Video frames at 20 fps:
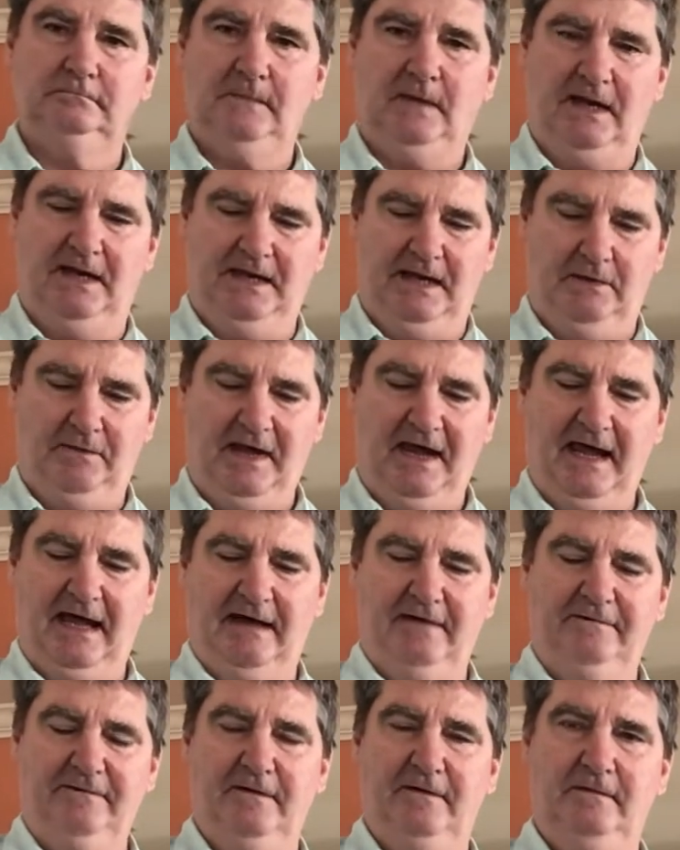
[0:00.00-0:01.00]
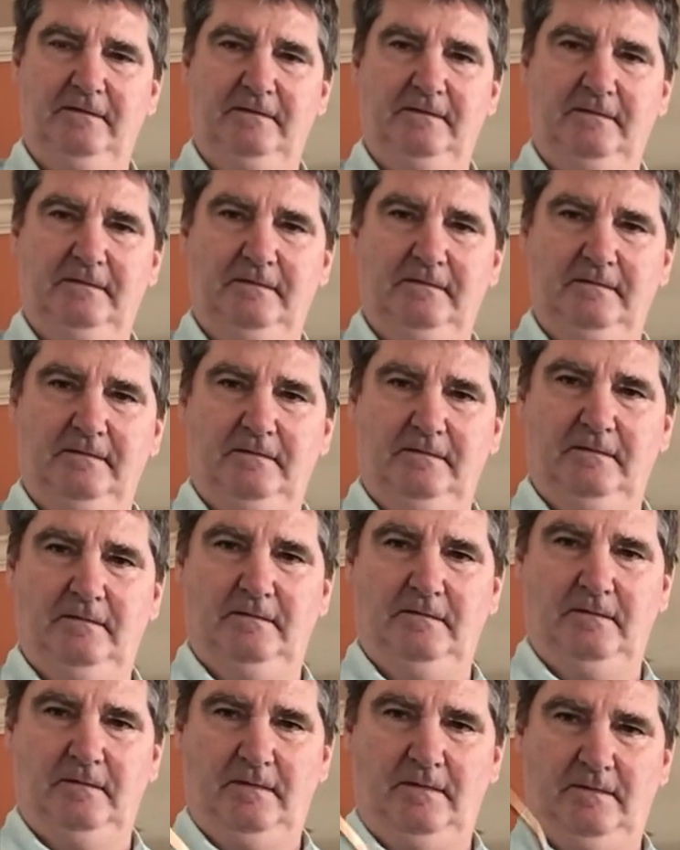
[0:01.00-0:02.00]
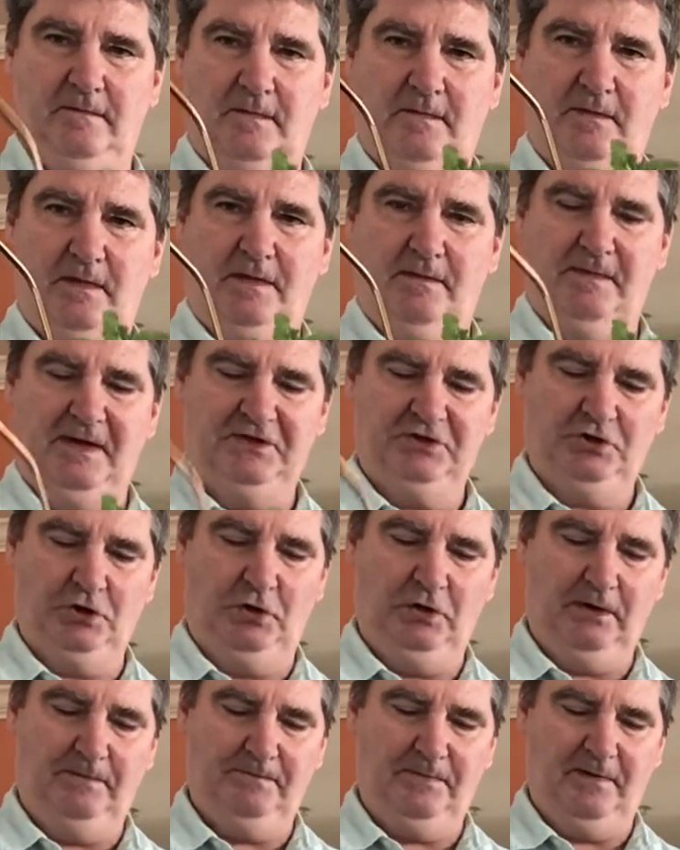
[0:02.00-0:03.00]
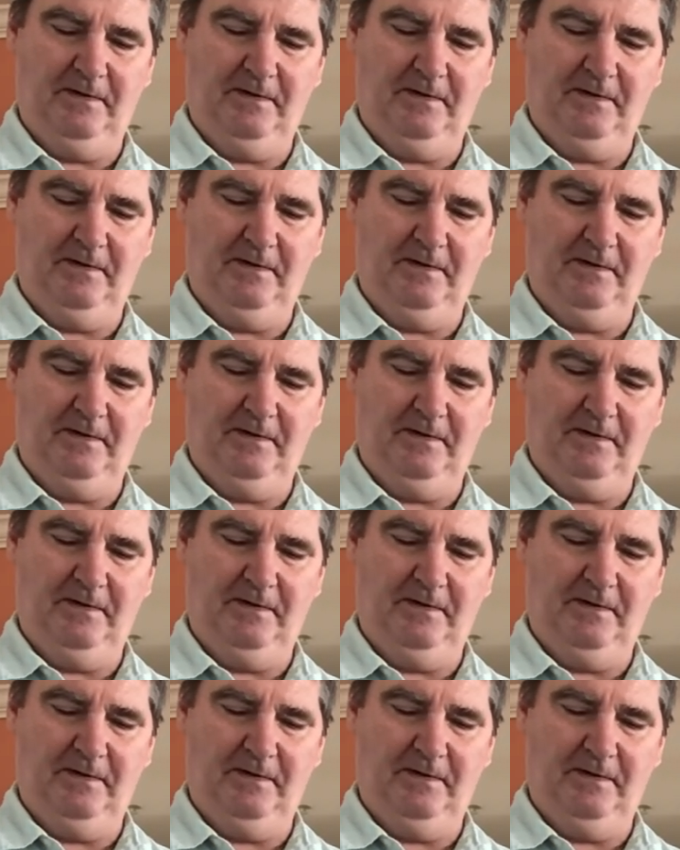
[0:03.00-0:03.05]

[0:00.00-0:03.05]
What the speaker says: And there we have the mint julep.